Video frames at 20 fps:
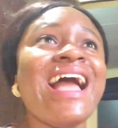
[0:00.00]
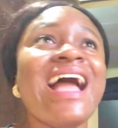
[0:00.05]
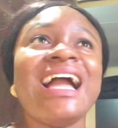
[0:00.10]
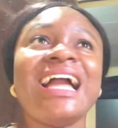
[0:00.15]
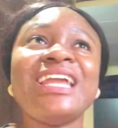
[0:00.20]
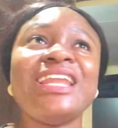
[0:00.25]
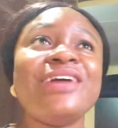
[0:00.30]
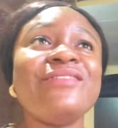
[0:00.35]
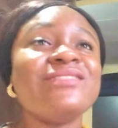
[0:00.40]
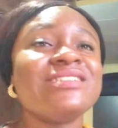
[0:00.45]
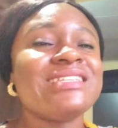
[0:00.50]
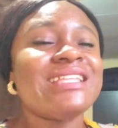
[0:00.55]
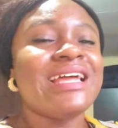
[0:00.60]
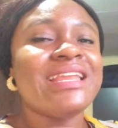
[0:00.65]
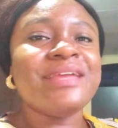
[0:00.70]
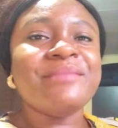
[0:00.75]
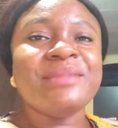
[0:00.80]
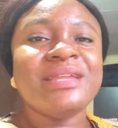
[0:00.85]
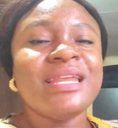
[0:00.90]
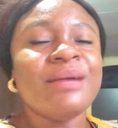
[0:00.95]
can never
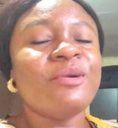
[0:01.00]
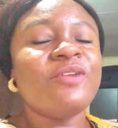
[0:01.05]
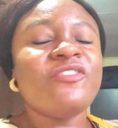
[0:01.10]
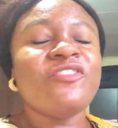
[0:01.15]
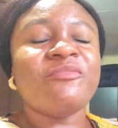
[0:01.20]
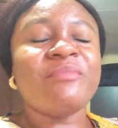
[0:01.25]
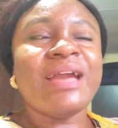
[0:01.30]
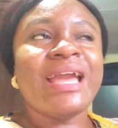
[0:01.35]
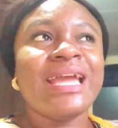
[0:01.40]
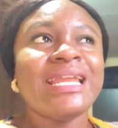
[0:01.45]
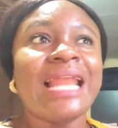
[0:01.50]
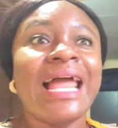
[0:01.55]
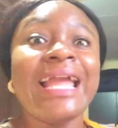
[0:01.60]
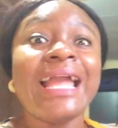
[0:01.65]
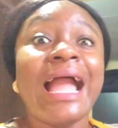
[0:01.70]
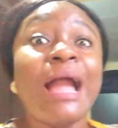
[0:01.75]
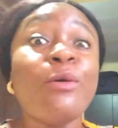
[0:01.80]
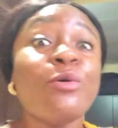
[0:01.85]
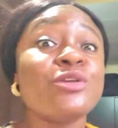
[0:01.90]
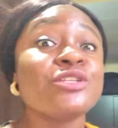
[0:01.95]
stand naming them off of my head.
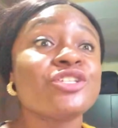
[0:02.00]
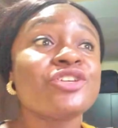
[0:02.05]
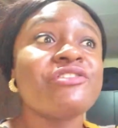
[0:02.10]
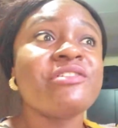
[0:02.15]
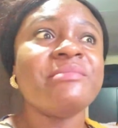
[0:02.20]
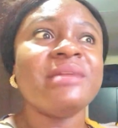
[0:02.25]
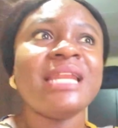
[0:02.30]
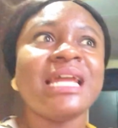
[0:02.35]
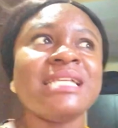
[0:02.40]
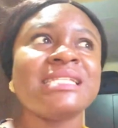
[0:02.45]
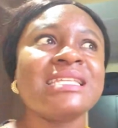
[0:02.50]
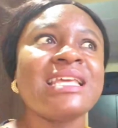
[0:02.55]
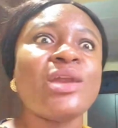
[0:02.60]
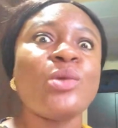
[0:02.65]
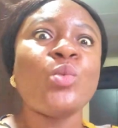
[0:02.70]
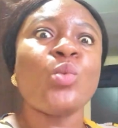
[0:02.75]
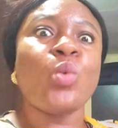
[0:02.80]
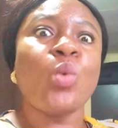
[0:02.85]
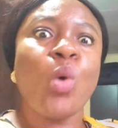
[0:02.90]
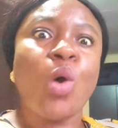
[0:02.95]
Like, I was screaming and
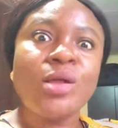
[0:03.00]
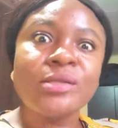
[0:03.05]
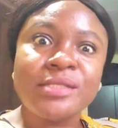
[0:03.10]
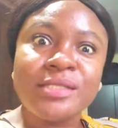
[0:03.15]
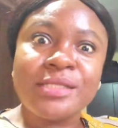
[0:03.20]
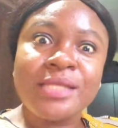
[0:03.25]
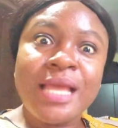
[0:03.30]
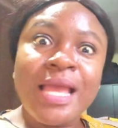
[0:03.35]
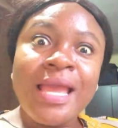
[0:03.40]
saying, what?